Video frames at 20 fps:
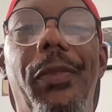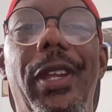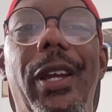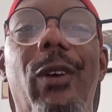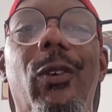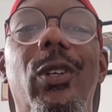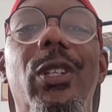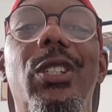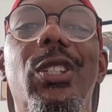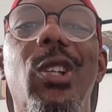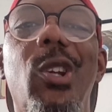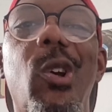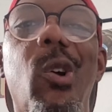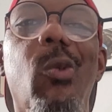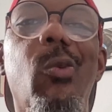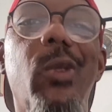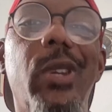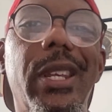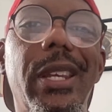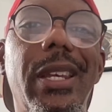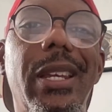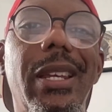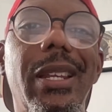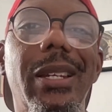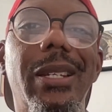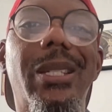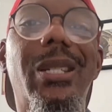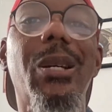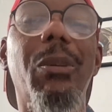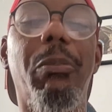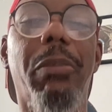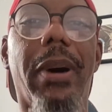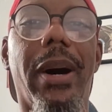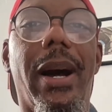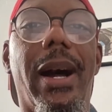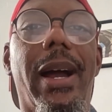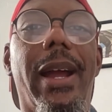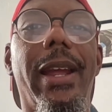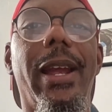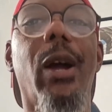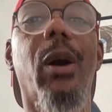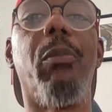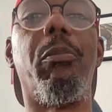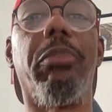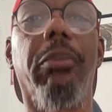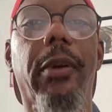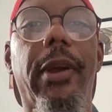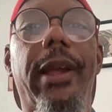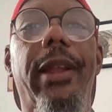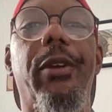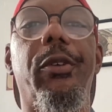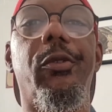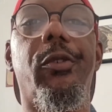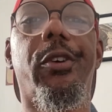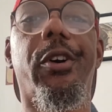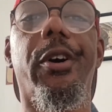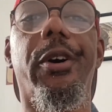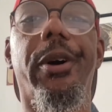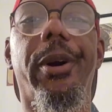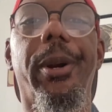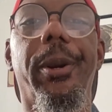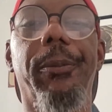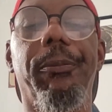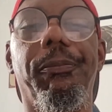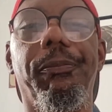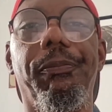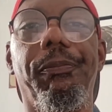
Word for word: there is no need to buy a brand new car.